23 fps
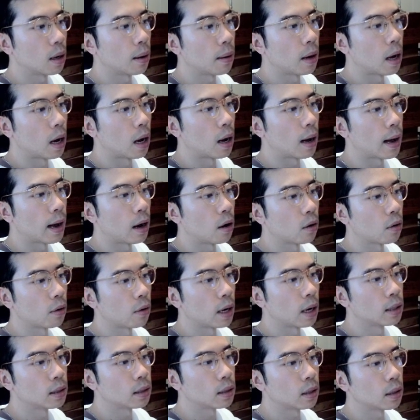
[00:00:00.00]

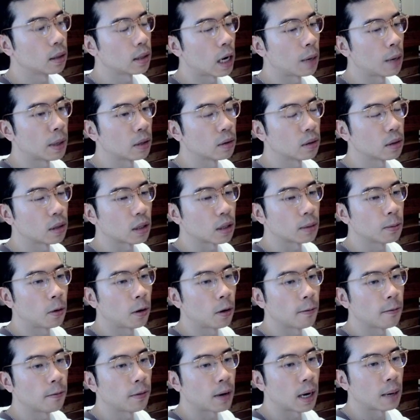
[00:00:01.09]
Algorand's down about
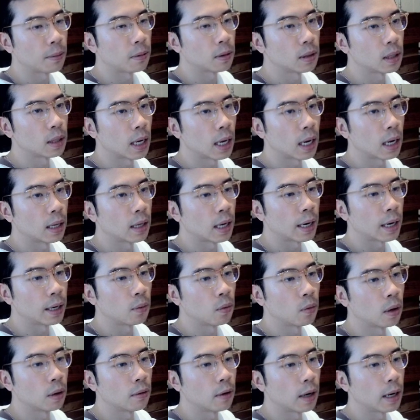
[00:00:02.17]
6.5% at
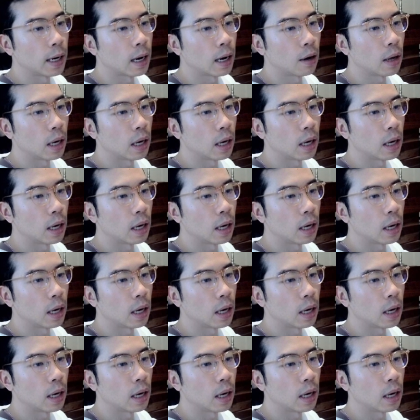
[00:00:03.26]
91 right now.